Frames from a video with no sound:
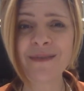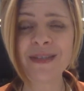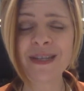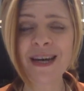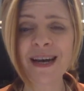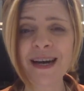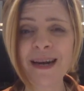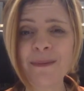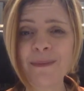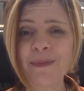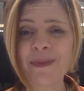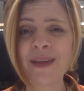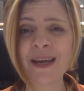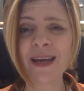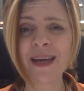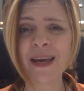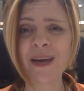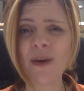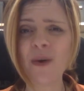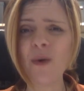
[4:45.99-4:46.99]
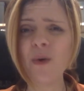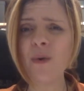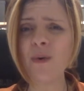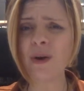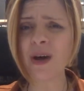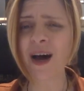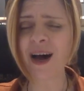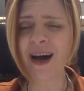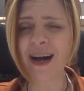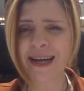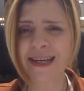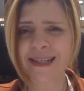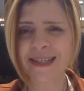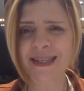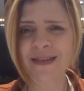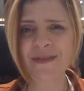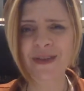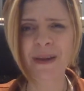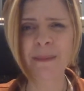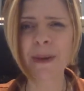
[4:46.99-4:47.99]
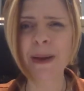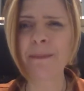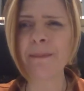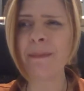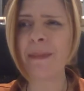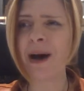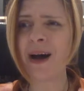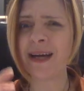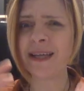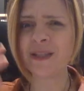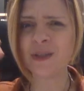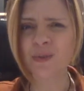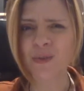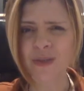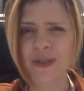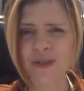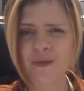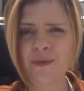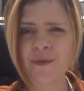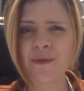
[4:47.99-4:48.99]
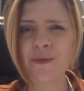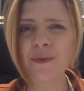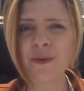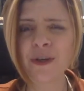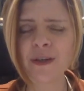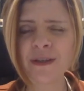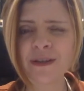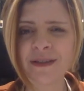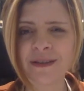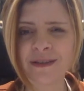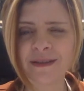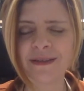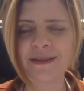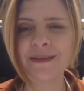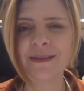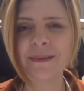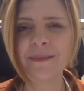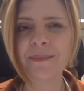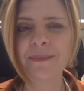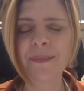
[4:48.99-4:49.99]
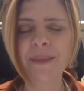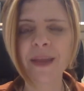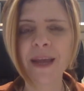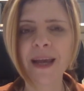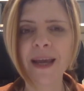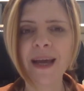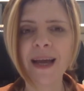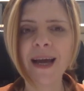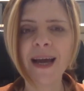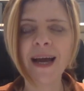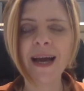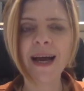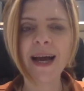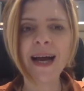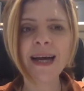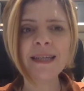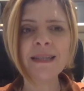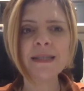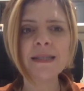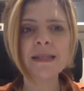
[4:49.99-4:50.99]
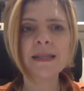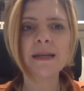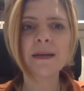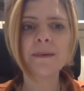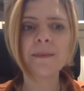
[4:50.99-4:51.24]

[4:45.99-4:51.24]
type thinking all kinds of that my mind was full and